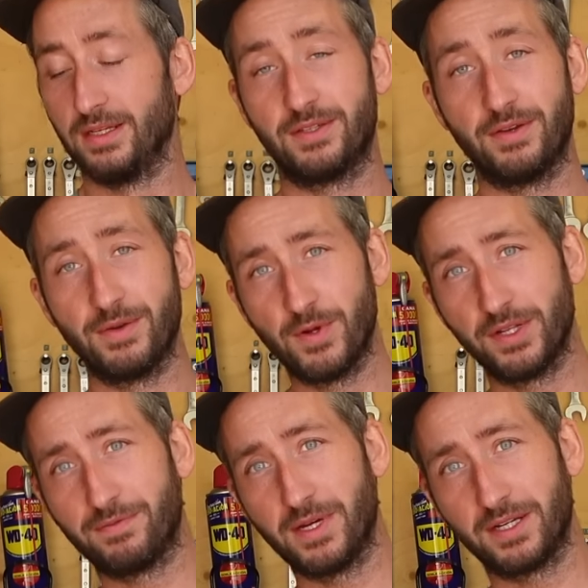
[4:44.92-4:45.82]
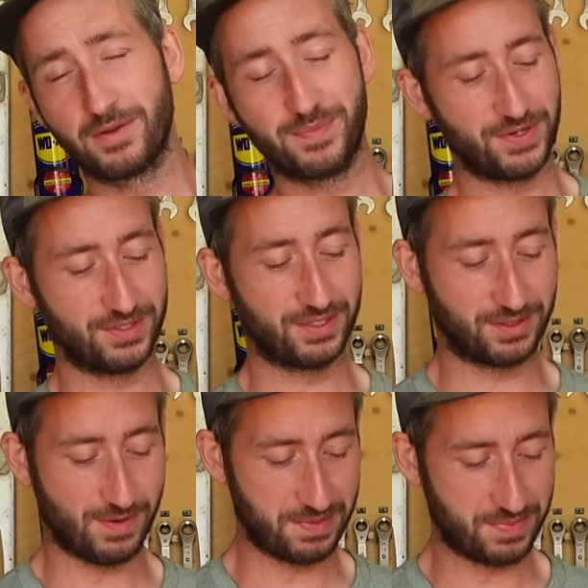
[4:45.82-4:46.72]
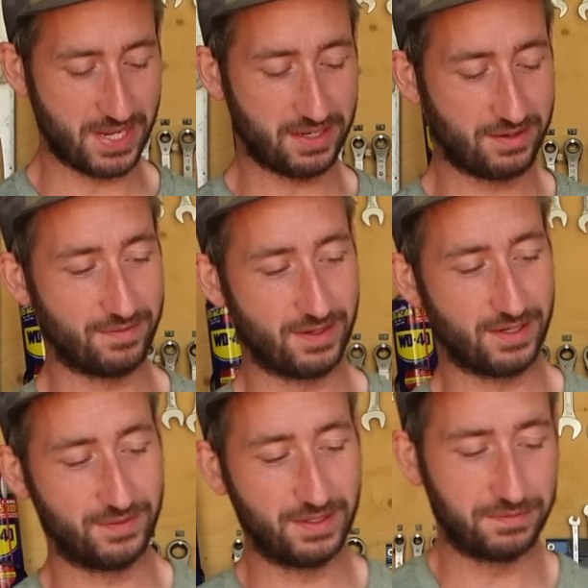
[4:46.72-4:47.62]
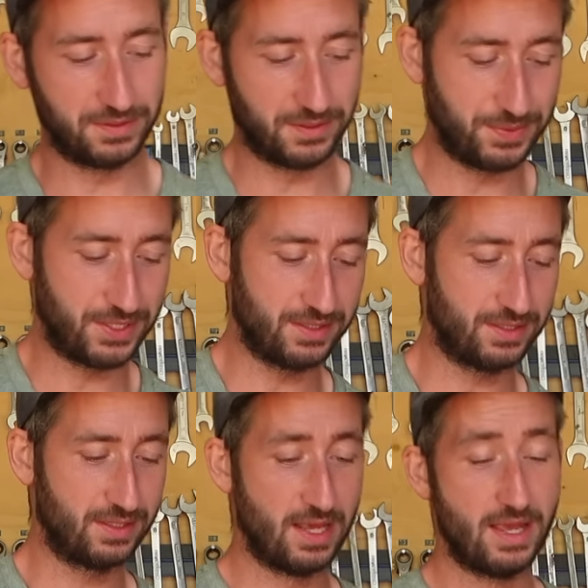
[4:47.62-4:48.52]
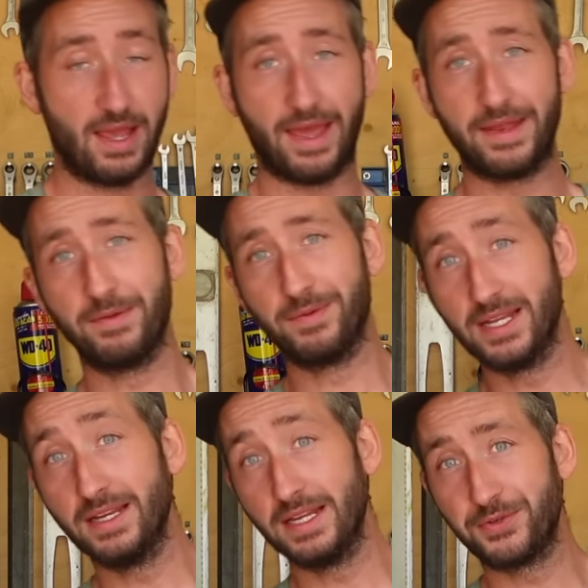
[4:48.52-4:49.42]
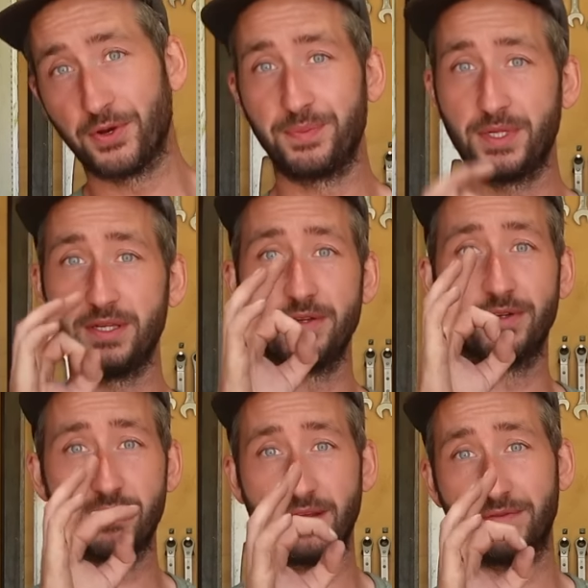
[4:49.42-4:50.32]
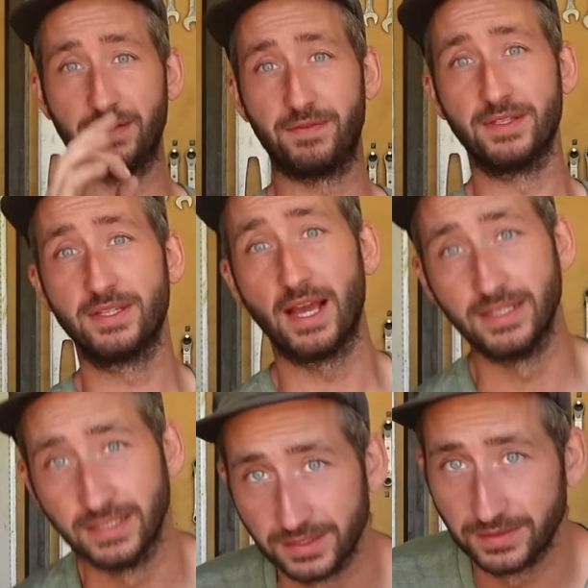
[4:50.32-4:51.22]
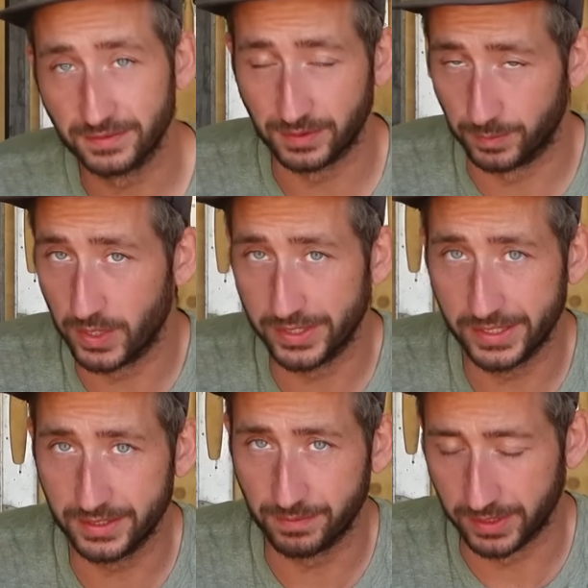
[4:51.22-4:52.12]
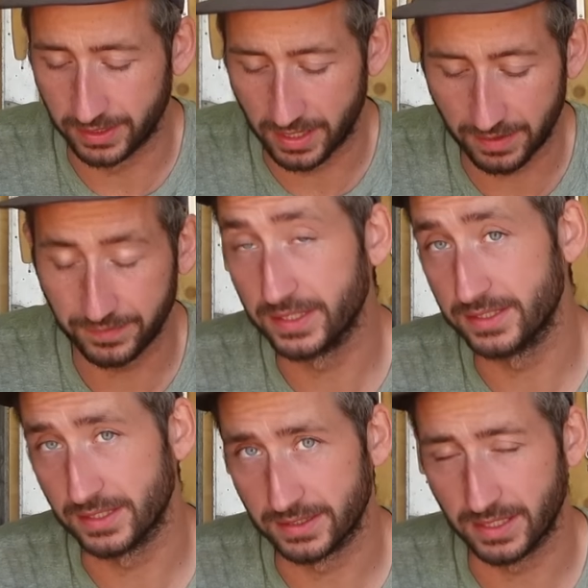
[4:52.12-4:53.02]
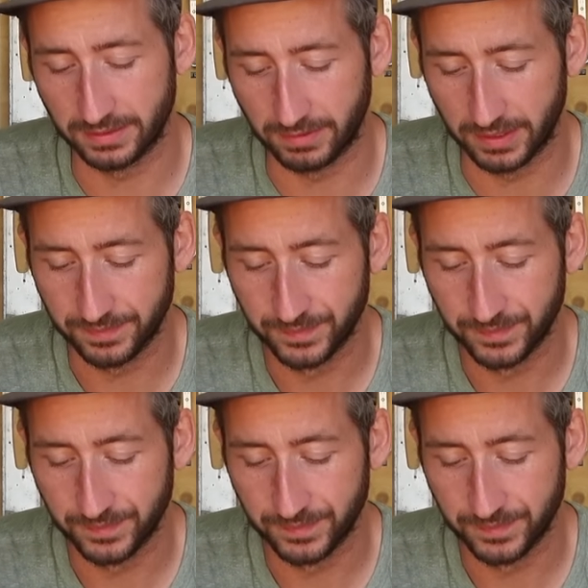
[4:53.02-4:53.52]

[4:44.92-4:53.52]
So the world of water components is quite big. You have a lot of different options, and within each option you also have different sizes, from 1 inch, 1.5 inch, etc.